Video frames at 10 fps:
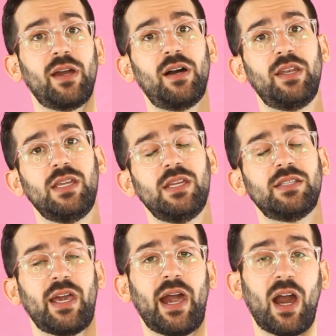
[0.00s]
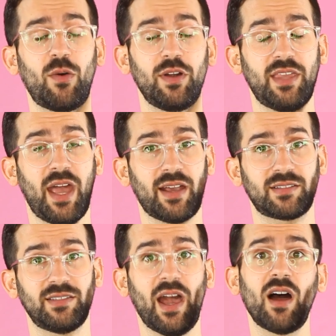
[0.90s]
on is a Howarth
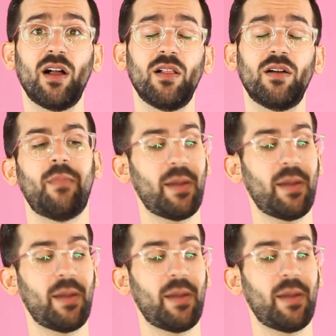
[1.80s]
XL.